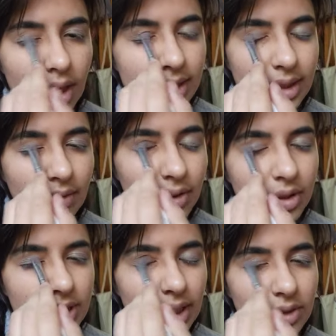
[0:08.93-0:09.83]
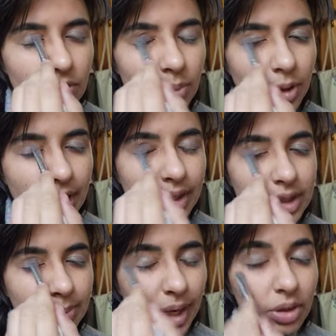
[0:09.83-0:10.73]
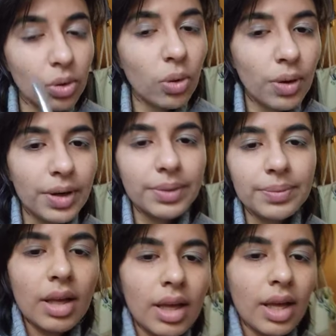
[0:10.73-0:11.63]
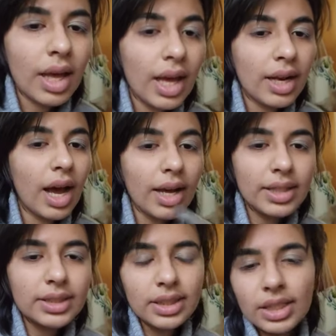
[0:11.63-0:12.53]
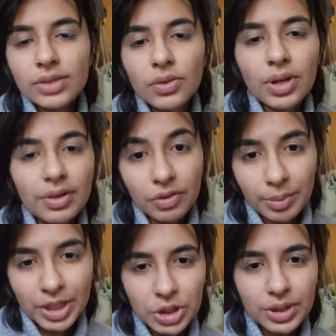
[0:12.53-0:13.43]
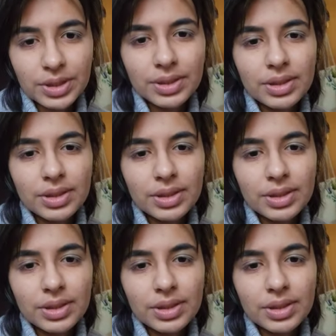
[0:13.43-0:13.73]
encephalo stands for brain and spinal cord, and ida stands for inflammation.